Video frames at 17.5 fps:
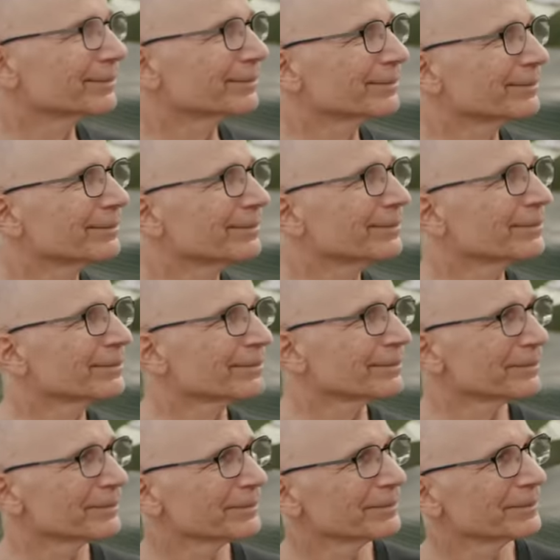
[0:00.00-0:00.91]

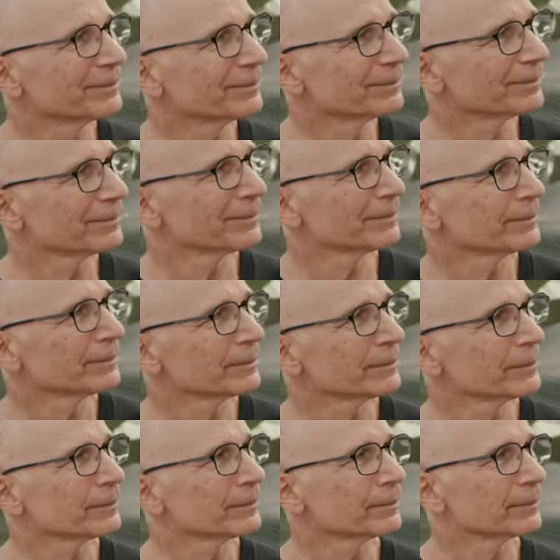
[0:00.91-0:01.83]

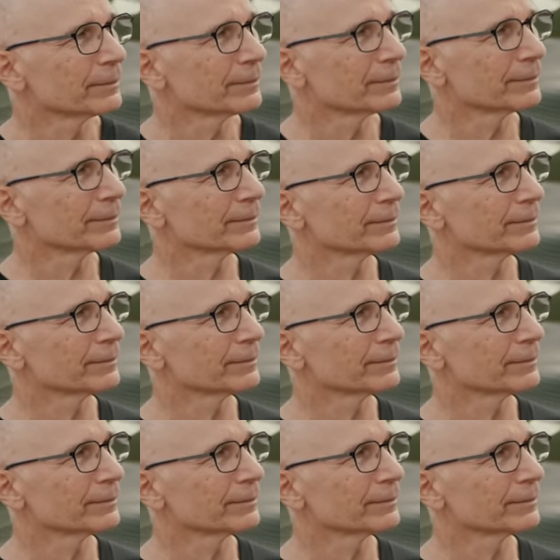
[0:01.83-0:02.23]
No words are spoken by the person on screen.